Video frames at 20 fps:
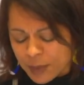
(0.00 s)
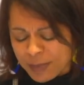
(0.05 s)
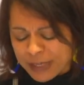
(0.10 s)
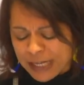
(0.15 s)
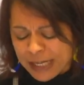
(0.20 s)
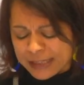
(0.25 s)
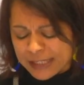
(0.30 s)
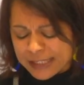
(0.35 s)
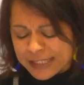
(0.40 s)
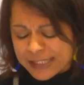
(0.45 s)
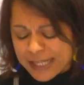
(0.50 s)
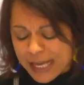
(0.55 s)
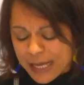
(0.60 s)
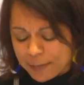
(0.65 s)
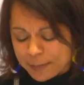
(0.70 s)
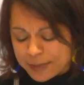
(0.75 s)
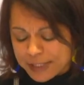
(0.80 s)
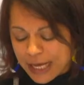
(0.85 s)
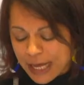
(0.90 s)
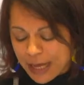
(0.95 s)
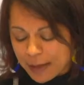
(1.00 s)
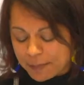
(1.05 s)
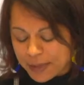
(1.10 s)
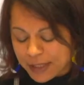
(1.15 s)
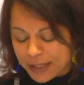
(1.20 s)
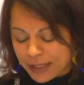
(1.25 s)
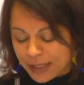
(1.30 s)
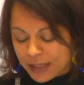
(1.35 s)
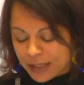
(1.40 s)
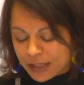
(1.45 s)
But at the same time,
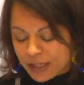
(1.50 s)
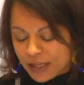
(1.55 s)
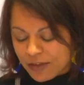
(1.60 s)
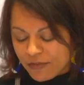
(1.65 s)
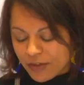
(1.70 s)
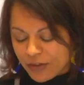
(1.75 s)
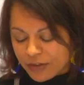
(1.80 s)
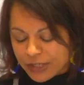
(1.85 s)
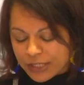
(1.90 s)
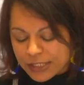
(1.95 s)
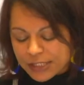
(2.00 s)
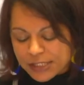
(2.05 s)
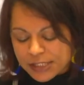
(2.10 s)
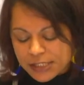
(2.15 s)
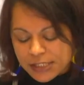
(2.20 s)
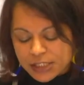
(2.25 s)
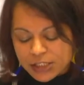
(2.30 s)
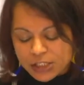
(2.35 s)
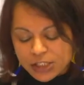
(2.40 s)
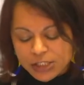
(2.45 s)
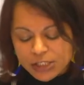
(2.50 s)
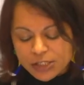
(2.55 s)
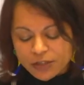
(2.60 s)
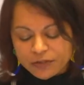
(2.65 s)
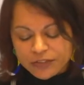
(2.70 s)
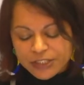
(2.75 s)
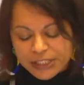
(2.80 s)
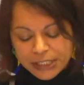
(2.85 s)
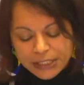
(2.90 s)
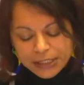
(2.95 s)
their very assertions
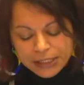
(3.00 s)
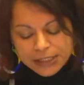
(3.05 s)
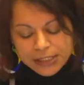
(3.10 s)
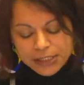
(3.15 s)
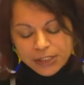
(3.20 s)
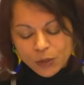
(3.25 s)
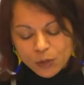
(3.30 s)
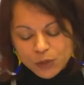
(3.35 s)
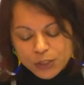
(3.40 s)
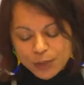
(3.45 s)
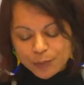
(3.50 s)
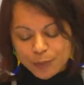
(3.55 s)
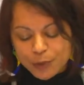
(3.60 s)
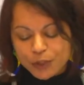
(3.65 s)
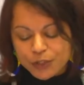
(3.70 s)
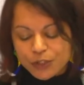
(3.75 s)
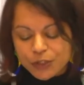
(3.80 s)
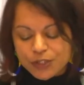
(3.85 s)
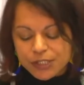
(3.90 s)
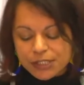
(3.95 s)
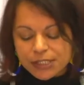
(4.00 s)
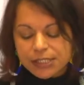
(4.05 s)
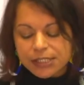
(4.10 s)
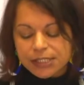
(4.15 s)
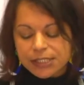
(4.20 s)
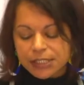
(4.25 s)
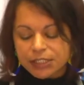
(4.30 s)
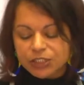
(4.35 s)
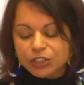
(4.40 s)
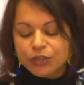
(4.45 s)
of dignity also produces a
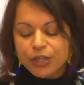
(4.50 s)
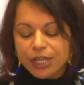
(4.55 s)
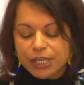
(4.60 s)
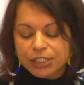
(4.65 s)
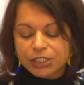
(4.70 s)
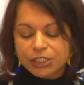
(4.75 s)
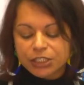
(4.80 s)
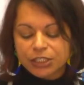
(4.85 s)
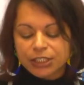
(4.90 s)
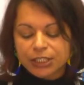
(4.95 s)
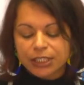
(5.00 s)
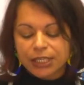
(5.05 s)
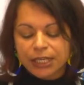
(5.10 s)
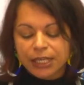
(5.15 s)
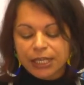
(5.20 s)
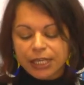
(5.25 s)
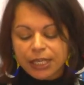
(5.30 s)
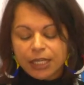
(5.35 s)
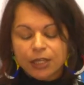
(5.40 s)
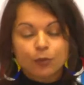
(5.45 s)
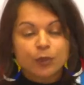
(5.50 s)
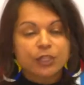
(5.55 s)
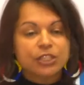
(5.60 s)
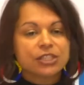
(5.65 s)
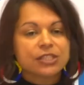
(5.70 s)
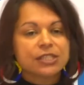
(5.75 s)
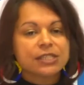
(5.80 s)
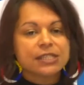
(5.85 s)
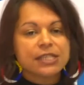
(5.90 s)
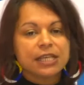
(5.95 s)
situation in
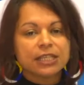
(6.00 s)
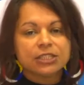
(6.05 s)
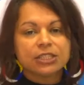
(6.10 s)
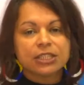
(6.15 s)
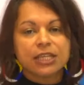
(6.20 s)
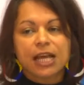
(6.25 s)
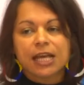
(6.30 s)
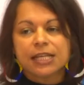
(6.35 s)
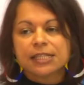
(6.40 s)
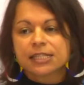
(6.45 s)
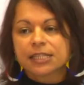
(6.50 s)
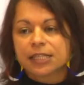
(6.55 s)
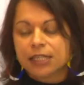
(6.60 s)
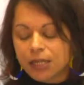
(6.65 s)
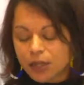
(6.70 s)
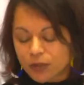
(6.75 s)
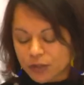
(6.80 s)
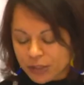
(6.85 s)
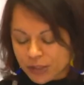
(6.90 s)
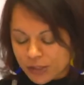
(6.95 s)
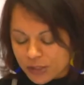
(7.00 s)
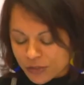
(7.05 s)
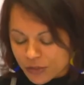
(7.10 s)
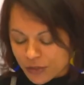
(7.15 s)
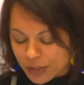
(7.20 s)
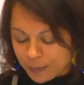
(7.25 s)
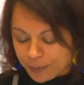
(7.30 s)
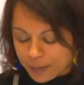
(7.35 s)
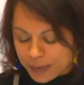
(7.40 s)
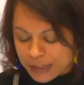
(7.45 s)
which the sexualized colonial
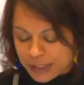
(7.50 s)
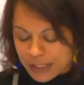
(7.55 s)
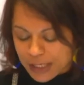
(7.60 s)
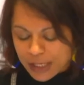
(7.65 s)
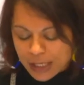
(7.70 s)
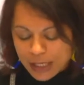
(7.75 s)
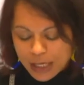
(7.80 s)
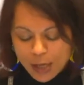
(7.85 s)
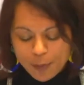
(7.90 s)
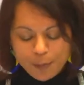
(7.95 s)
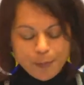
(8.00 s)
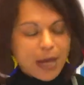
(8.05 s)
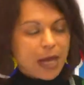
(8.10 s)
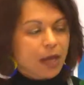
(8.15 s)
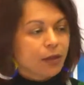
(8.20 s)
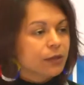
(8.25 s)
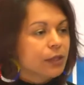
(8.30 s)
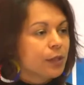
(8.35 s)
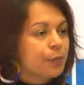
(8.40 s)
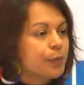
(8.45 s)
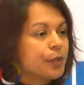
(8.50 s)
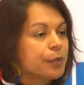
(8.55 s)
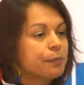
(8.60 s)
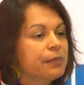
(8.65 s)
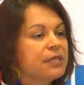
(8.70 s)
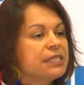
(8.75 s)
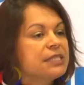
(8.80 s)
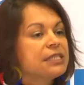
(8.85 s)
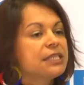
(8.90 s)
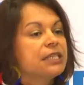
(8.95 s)
script about the
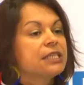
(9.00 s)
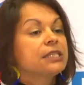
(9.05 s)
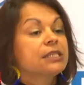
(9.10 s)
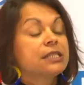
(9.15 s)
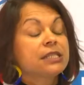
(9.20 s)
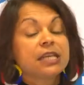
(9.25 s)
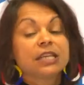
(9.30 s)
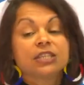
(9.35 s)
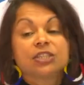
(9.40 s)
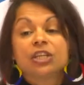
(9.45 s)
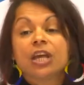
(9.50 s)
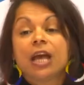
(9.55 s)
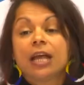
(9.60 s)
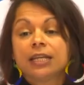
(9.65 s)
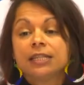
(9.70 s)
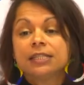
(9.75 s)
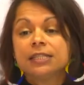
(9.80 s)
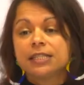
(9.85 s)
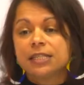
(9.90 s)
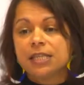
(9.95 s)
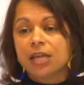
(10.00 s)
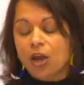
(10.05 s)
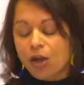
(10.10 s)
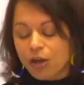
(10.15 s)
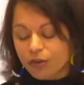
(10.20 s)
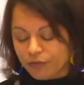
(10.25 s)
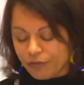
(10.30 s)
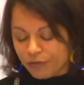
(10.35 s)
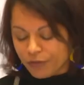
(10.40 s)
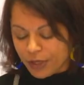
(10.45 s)
promiscuous sexuality
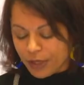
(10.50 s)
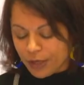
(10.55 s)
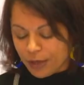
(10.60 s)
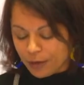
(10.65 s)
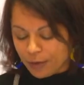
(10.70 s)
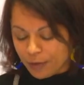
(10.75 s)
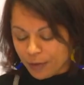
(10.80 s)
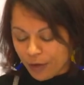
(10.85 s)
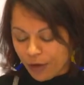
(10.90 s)
of, uh,